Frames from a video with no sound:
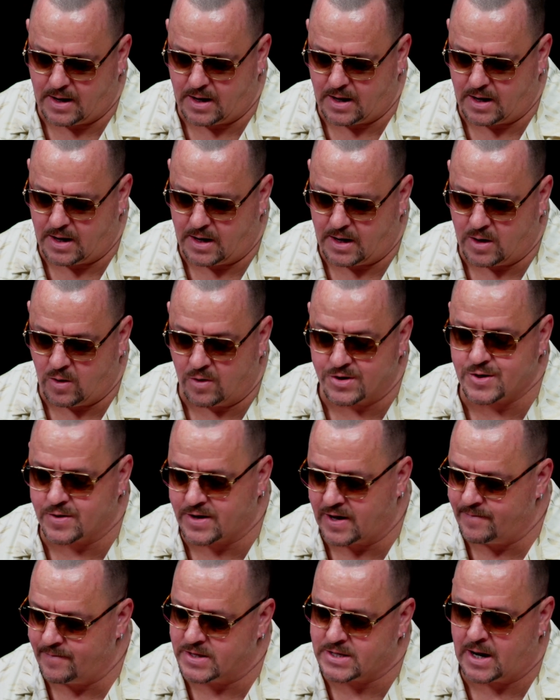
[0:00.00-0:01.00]
it also
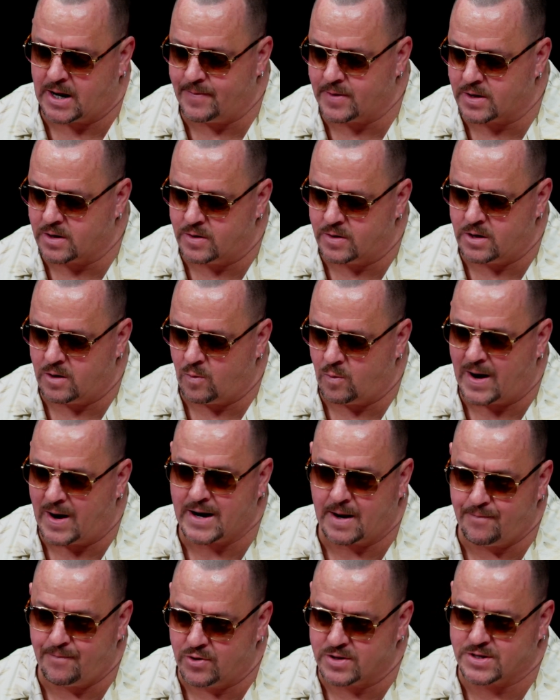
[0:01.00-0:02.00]
gave me time to go, why did I
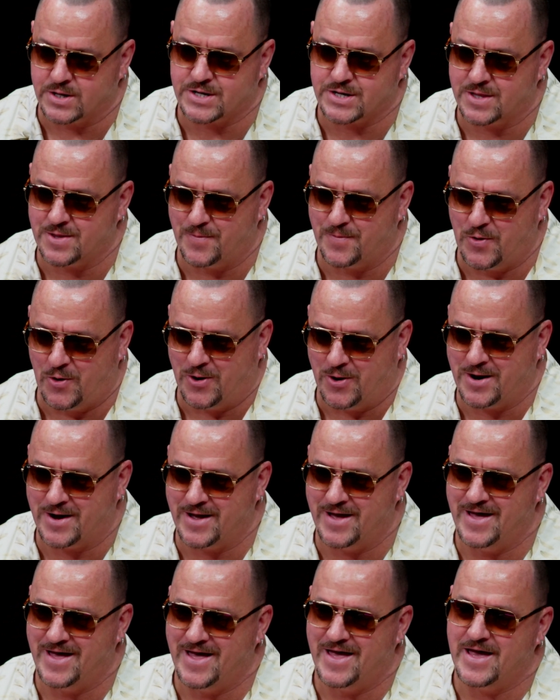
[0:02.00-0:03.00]
put this in the book?
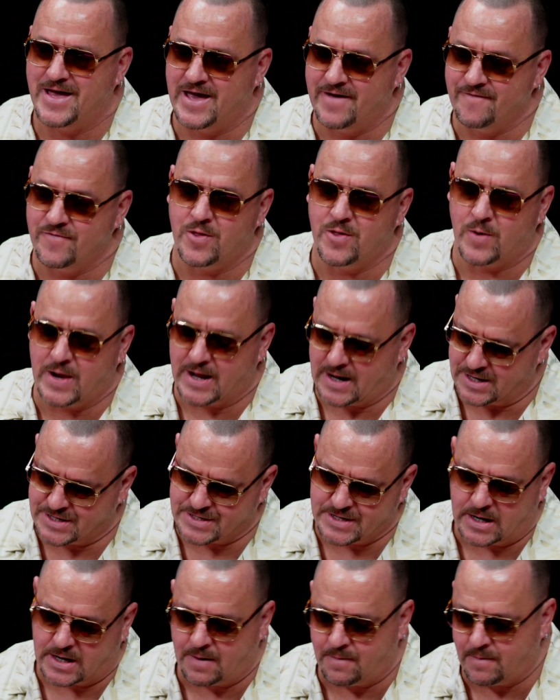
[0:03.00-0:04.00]
Even though, like I
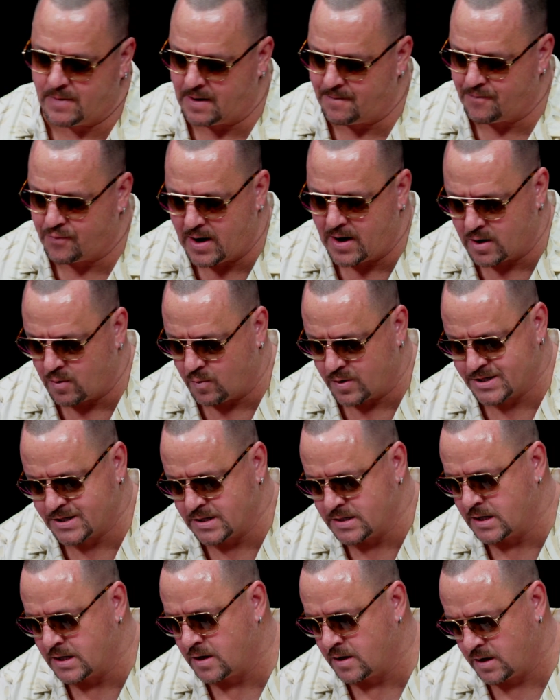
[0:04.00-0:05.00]
said, I'm proud of what's in
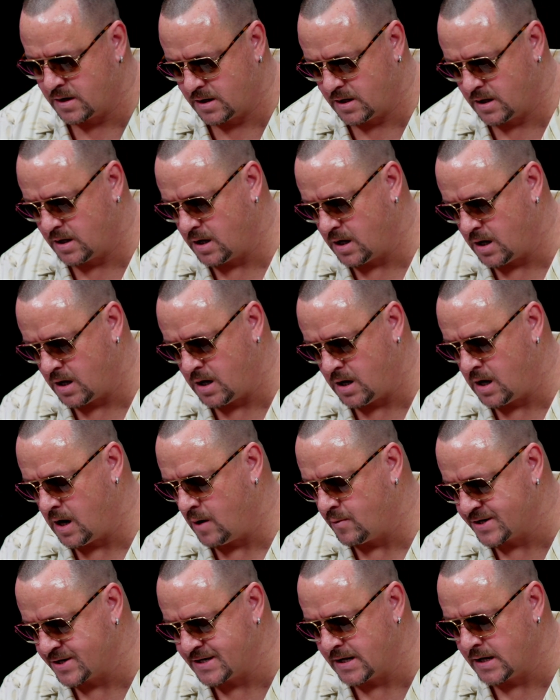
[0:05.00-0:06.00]
there. I
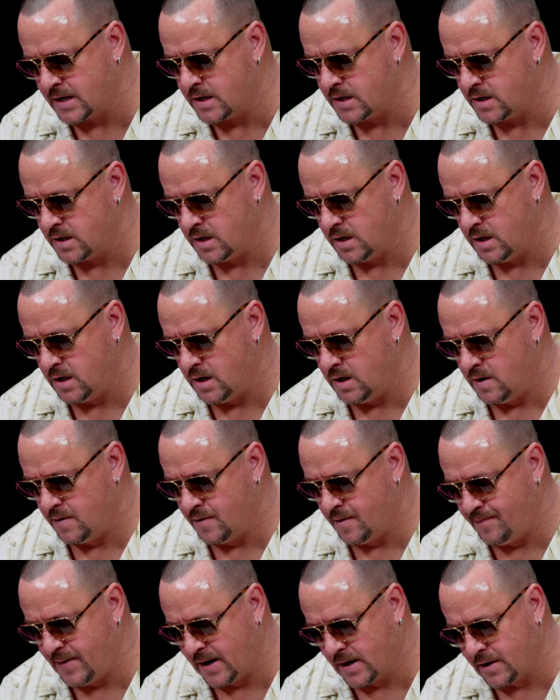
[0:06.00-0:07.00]
would say the
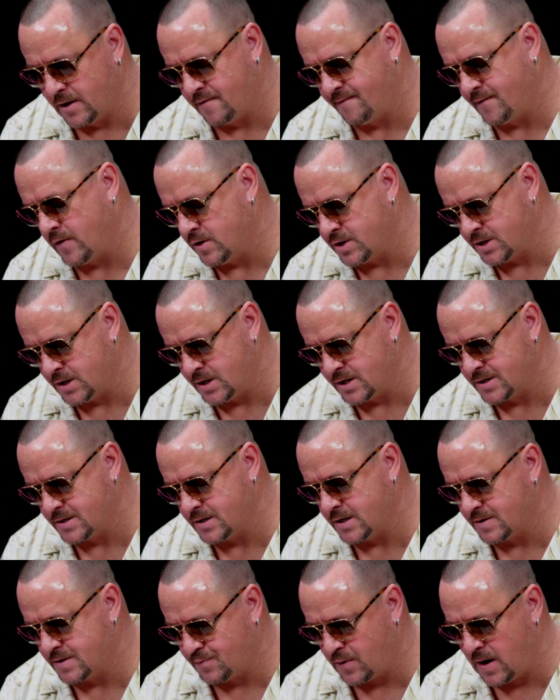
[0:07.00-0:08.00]
Big Lear version
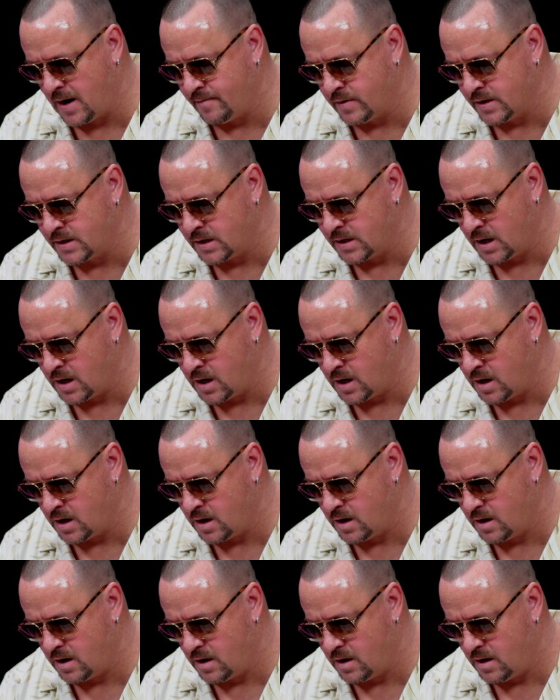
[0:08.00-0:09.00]
is probably
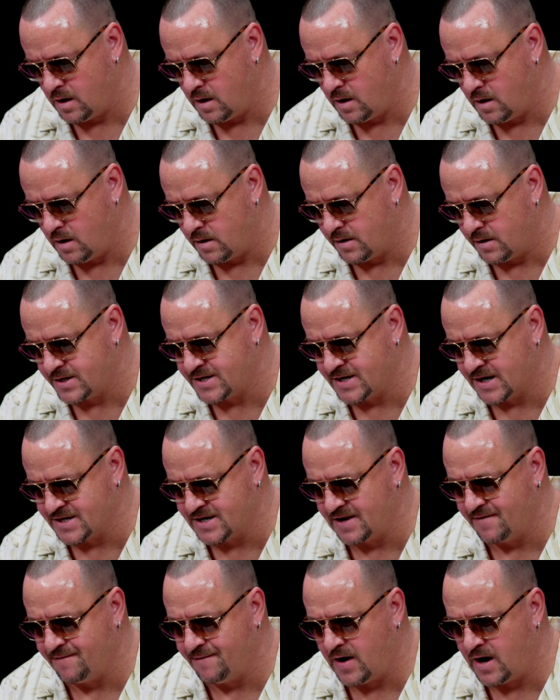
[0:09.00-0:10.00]

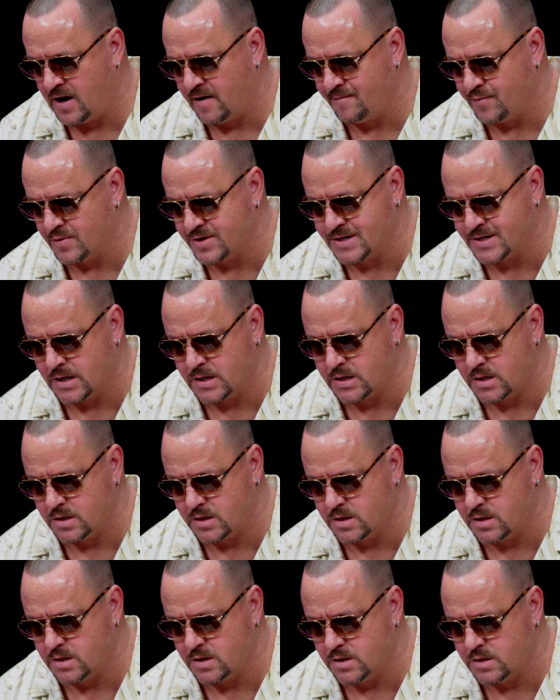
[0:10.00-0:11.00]
65%
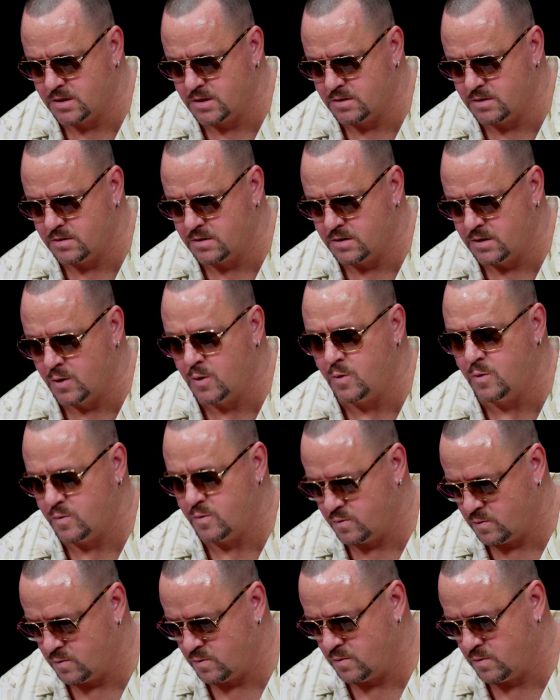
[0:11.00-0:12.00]
newer
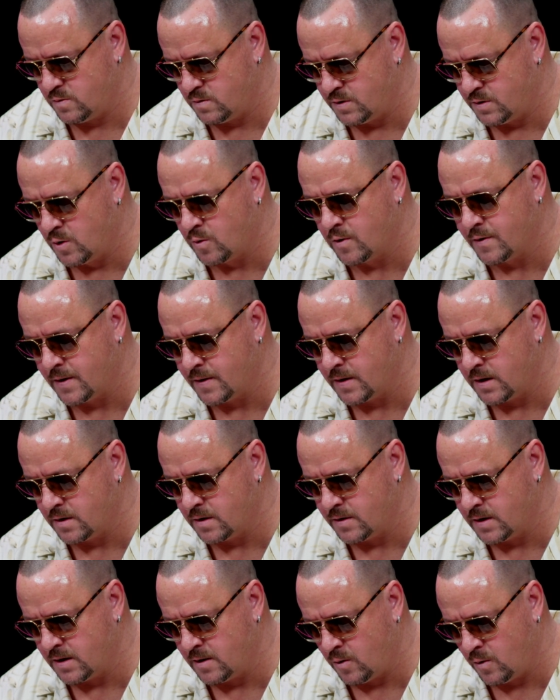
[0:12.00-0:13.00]
than
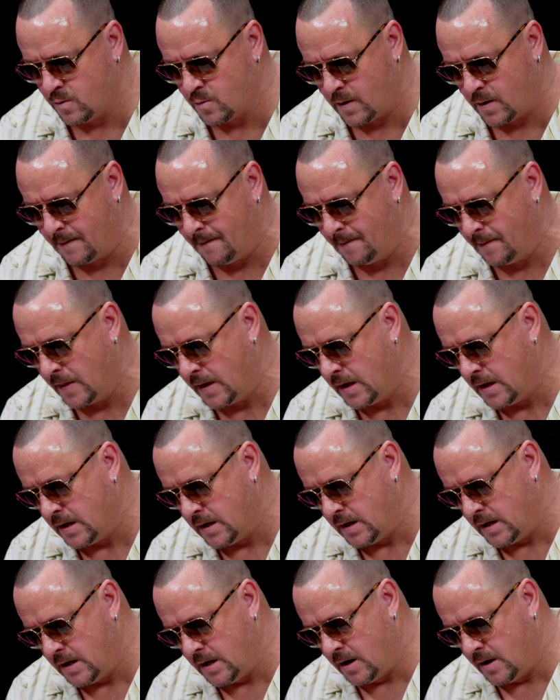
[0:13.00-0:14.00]
the old one.
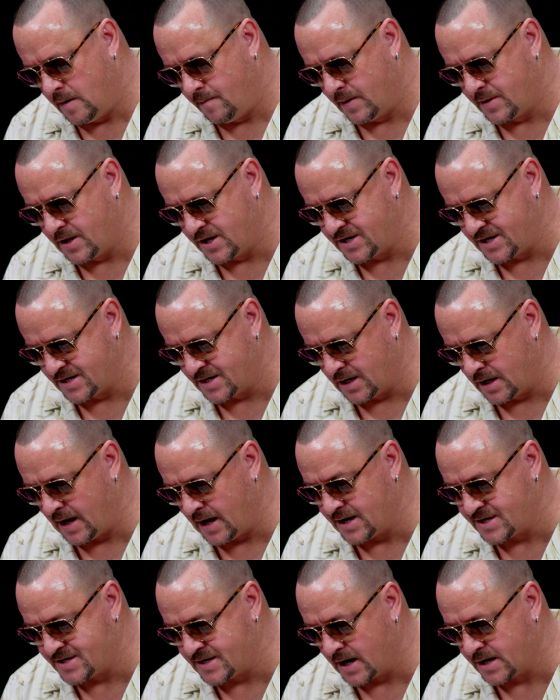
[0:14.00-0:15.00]
But this is the
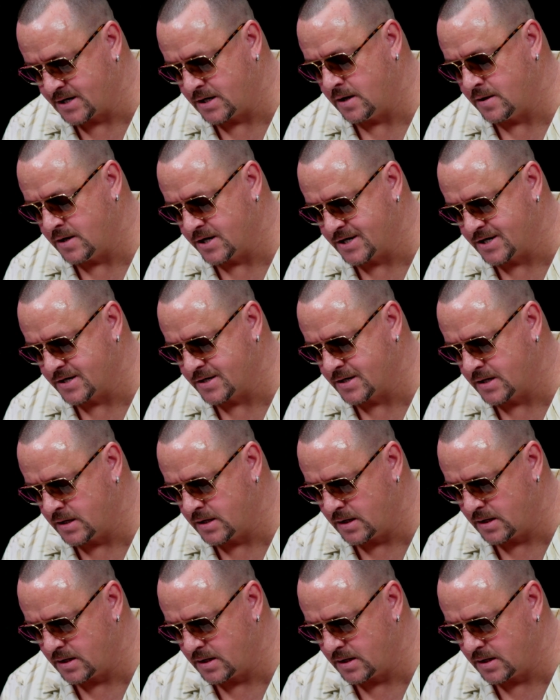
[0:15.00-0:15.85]
last section, and this is the